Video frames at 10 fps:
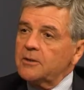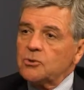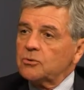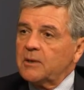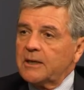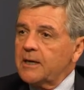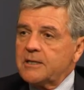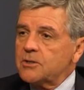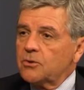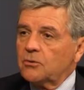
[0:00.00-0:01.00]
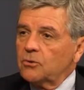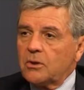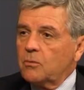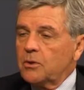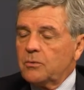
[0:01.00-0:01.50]
told my guys,
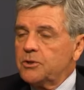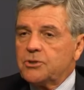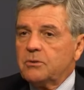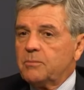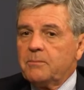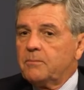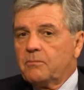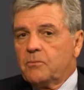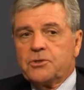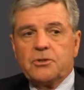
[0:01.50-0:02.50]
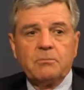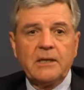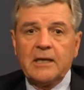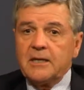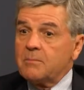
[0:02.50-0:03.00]
look, we shouldn't
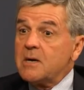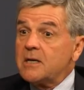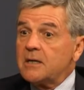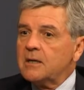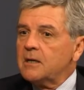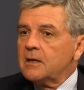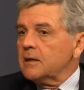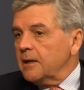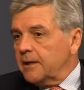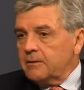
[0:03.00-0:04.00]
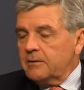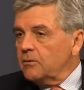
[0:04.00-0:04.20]
be lending money at,